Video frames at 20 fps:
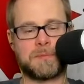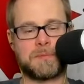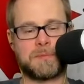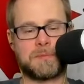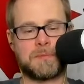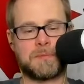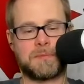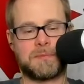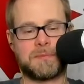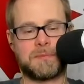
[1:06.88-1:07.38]

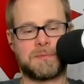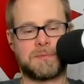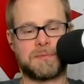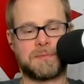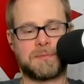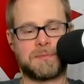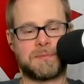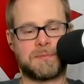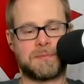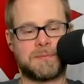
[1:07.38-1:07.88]

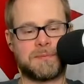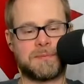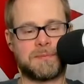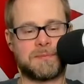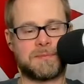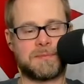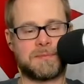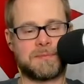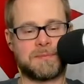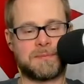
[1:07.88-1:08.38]

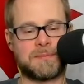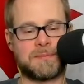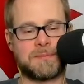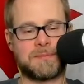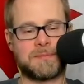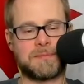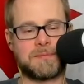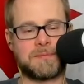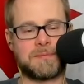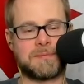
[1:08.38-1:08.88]

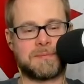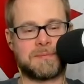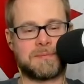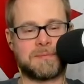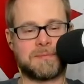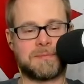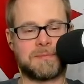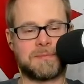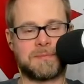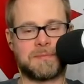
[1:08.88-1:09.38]

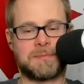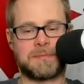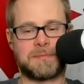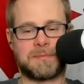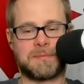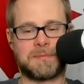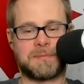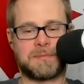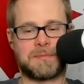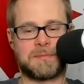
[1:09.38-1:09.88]

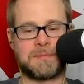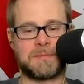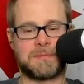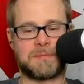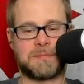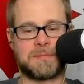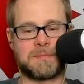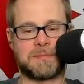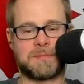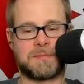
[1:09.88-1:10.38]

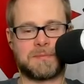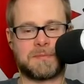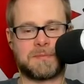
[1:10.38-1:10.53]
The person shown says nothing.